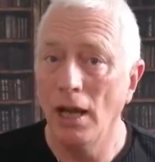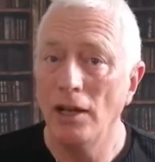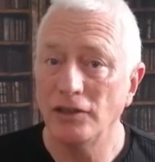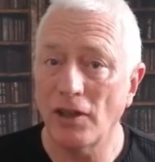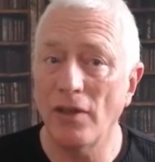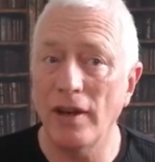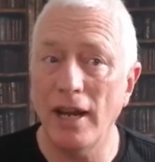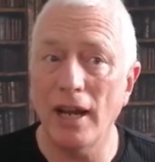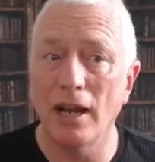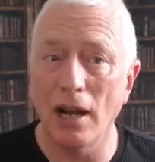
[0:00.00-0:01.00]
so that
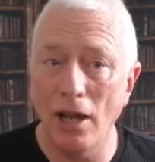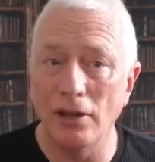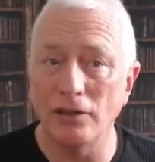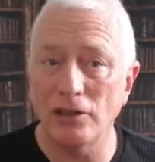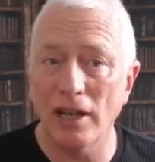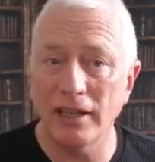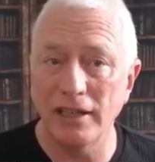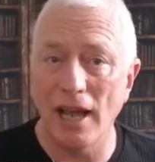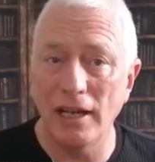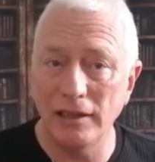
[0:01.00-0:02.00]
it glows like an
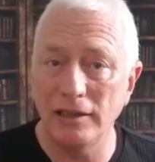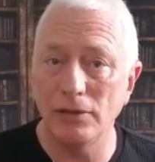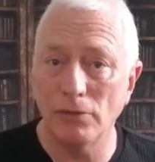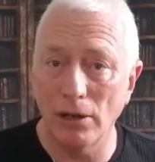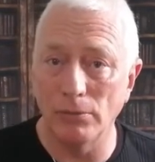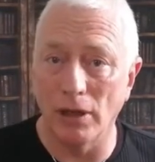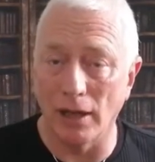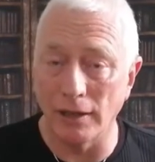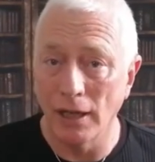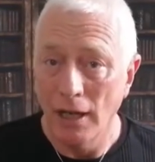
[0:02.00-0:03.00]
LED rope light.